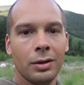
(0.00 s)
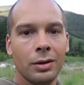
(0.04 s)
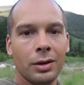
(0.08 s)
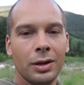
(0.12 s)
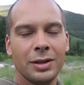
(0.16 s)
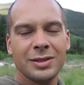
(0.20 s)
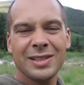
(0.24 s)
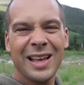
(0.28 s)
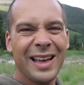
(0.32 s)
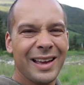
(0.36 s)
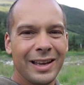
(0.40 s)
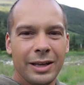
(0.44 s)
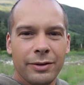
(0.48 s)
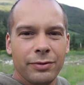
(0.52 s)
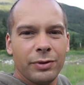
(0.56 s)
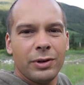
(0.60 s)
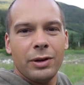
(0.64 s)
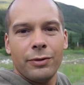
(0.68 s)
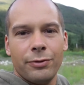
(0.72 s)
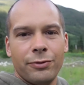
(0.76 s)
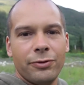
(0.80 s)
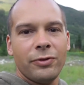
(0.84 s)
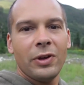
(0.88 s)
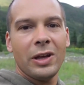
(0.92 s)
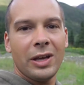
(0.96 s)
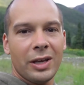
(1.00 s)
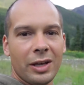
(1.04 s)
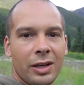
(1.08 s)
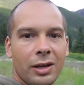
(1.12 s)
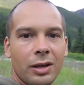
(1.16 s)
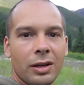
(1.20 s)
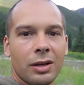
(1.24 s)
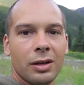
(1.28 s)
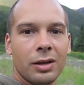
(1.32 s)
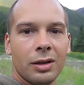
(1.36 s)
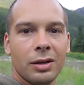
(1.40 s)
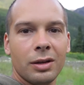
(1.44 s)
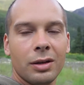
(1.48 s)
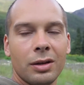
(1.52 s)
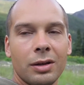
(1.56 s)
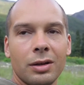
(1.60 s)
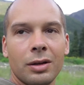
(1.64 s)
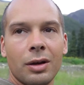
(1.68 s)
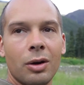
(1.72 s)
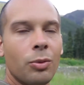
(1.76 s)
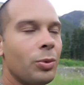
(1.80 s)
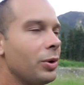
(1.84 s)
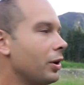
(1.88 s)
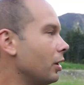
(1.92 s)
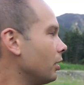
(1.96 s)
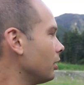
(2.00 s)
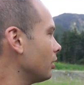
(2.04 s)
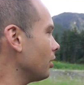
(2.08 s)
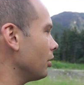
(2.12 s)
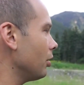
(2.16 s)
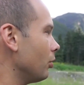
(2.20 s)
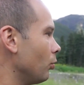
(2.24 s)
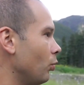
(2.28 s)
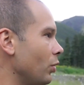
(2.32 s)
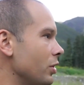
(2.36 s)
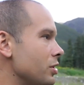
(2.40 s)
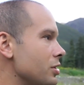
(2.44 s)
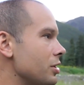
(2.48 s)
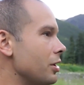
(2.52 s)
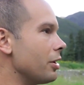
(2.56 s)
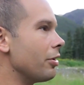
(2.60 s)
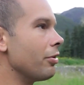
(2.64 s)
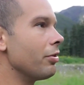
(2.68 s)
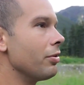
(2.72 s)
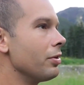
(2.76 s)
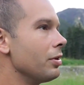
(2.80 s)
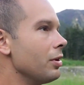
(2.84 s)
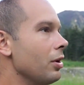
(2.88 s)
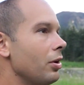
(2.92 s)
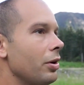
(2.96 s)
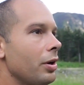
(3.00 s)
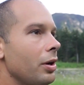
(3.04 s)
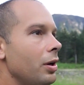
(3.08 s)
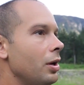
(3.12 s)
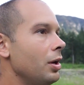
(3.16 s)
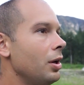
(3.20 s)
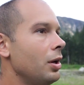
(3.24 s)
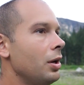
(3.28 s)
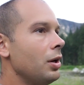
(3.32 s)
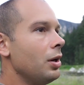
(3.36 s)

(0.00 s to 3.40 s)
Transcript: is that even a thing? Are we going to go to Whistler and like,